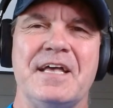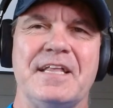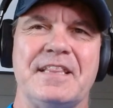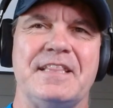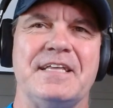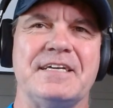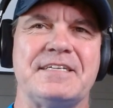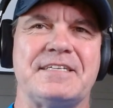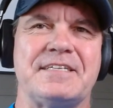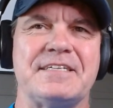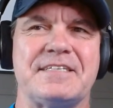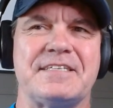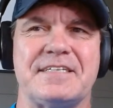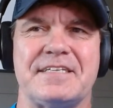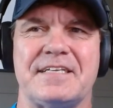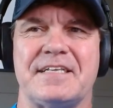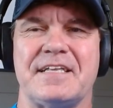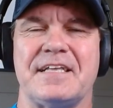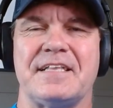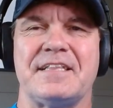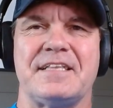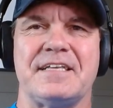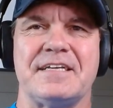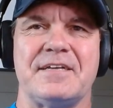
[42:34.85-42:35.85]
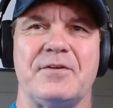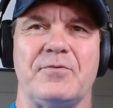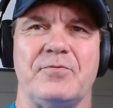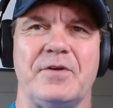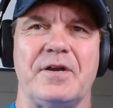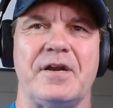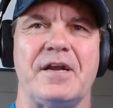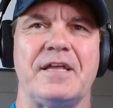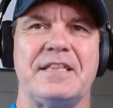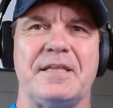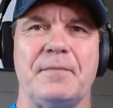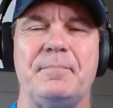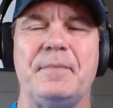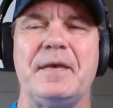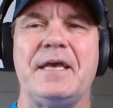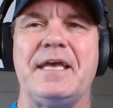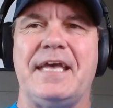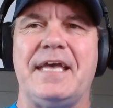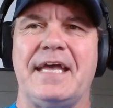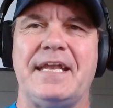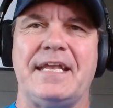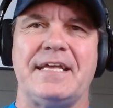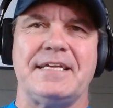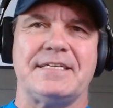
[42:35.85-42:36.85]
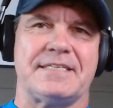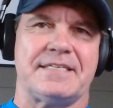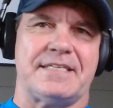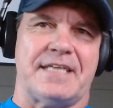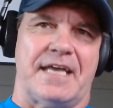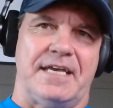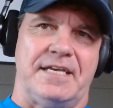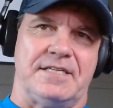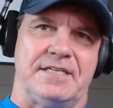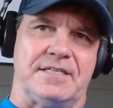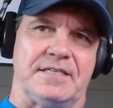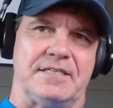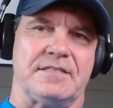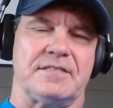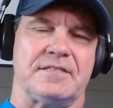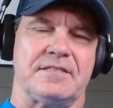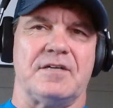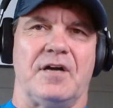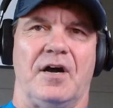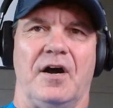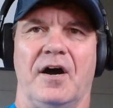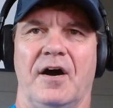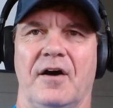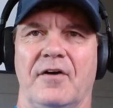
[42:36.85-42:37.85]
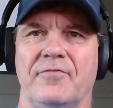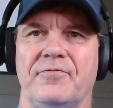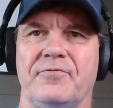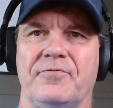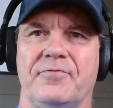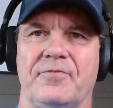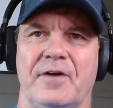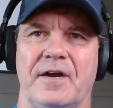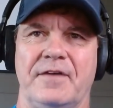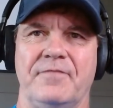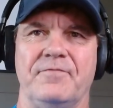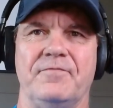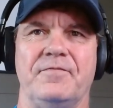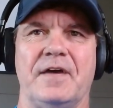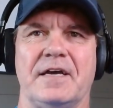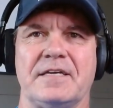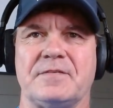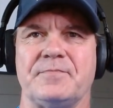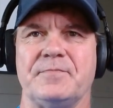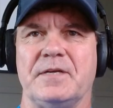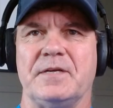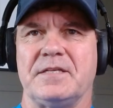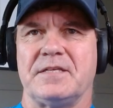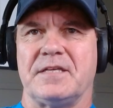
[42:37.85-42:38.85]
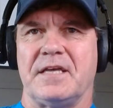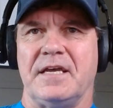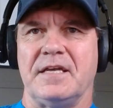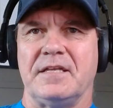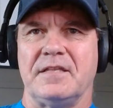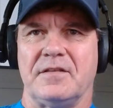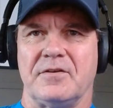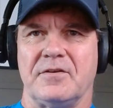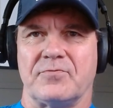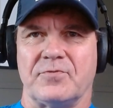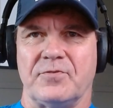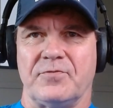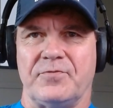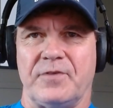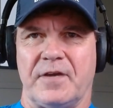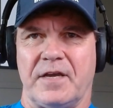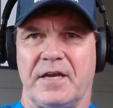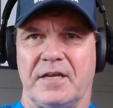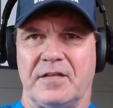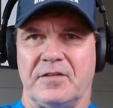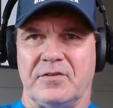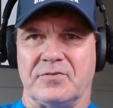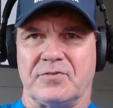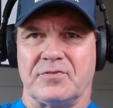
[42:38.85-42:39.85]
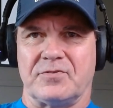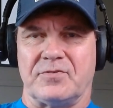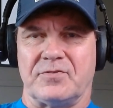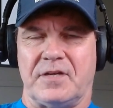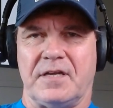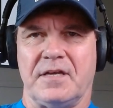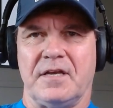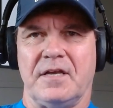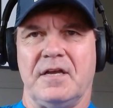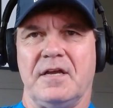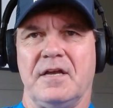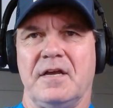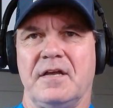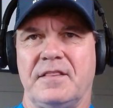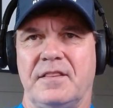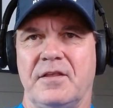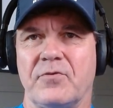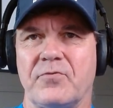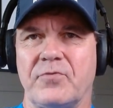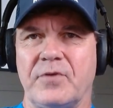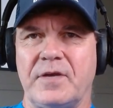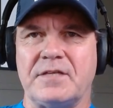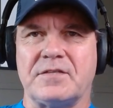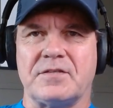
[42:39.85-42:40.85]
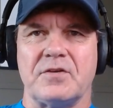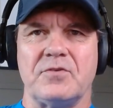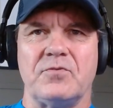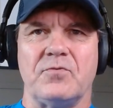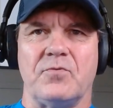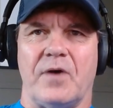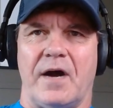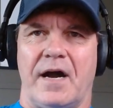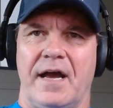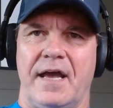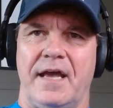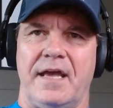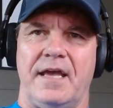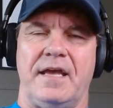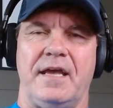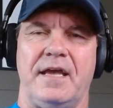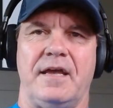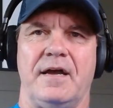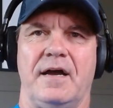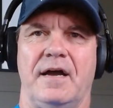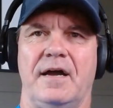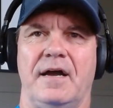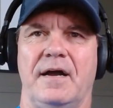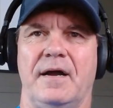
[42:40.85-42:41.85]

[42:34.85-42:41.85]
We're at the beginning stages of investment in the roofing industry. The reason why